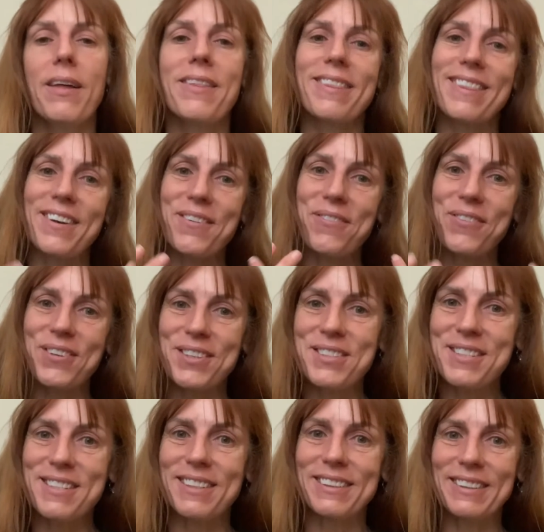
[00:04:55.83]
The
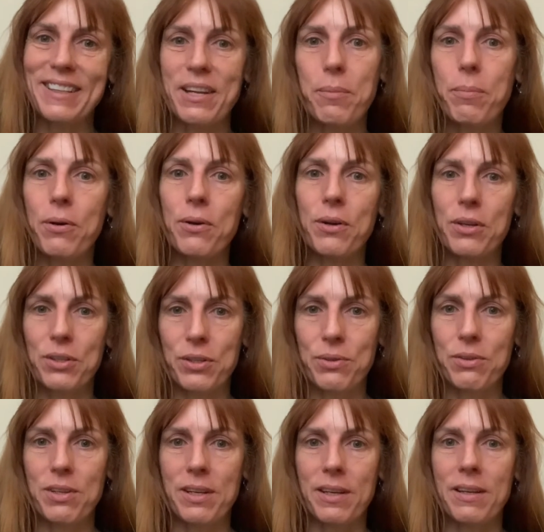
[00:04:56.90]
first labor
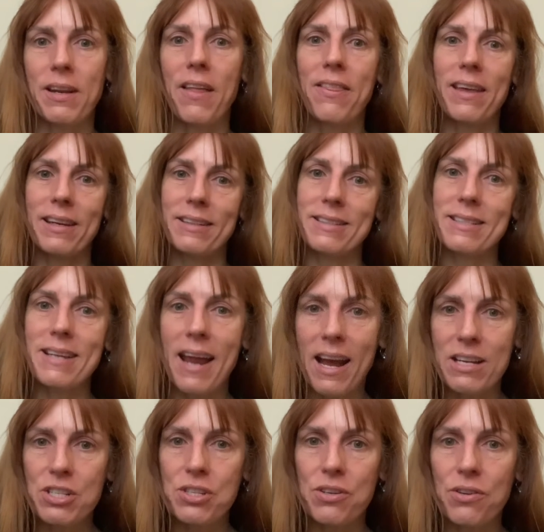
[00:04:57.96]
union that is
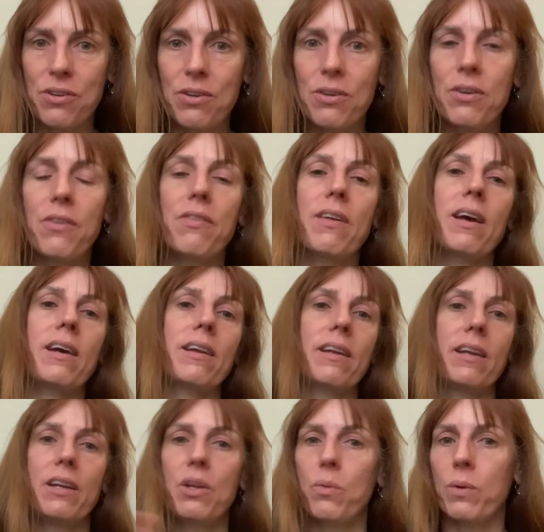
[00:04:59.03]
national, that
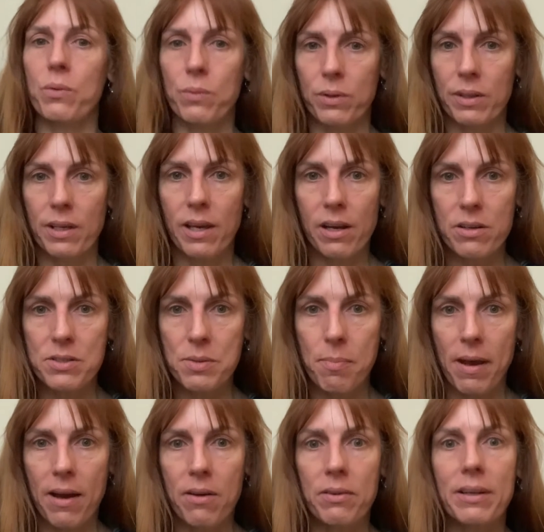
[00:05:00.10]
anyone really cares
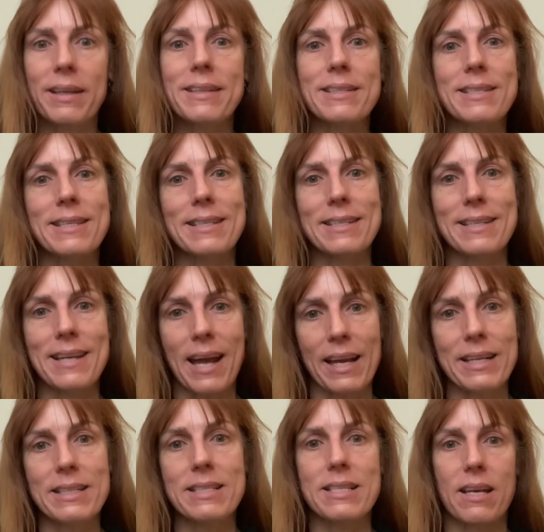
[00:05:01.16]
about, is the
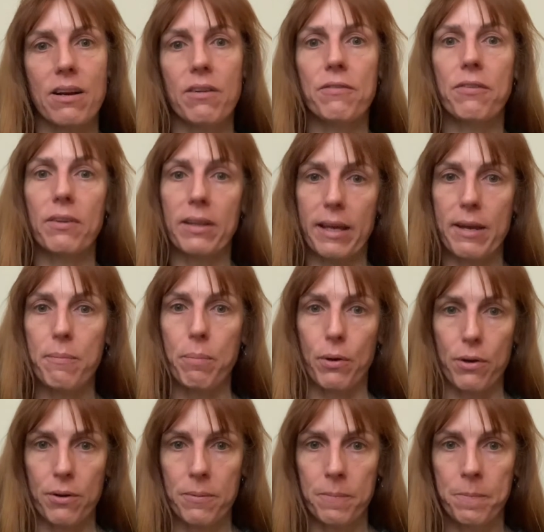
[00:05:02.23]
Knights of Labor.